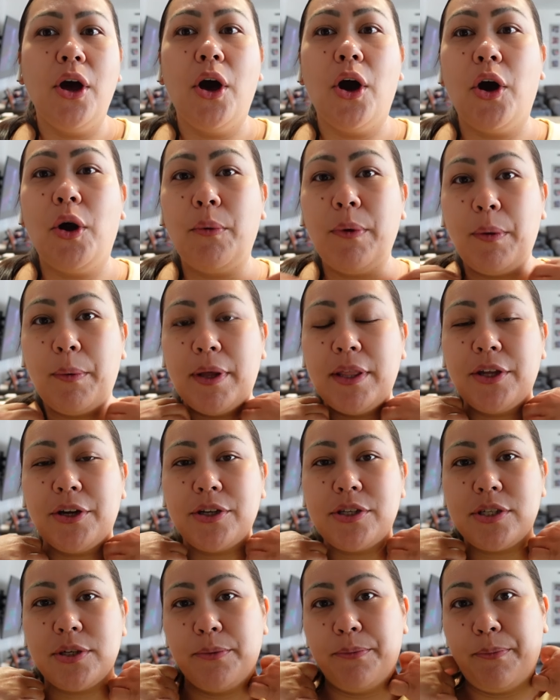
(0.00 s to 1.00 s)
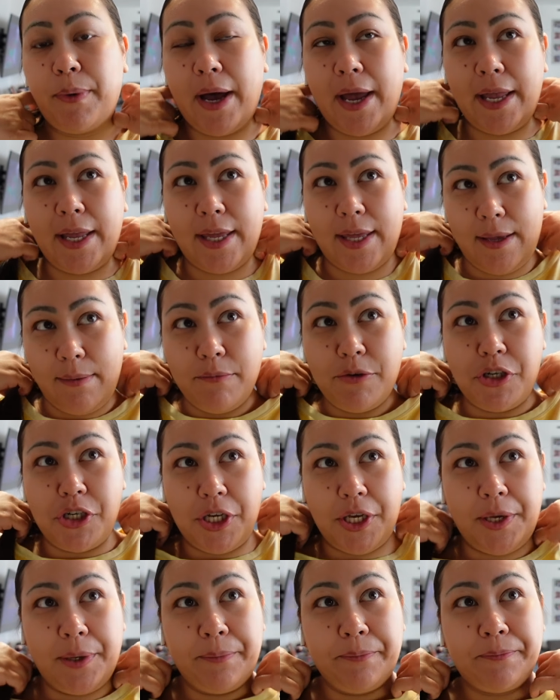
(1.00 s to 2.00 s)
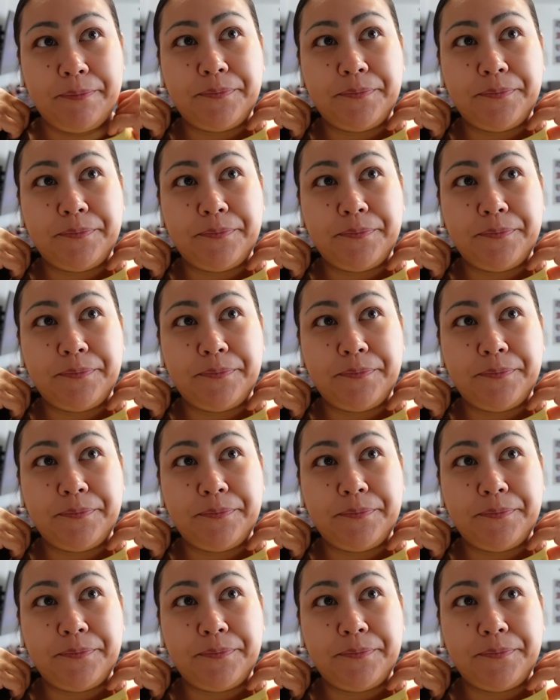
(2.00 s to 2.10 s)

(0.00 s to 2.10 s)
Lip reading: Oh, we went there to buy kimchi.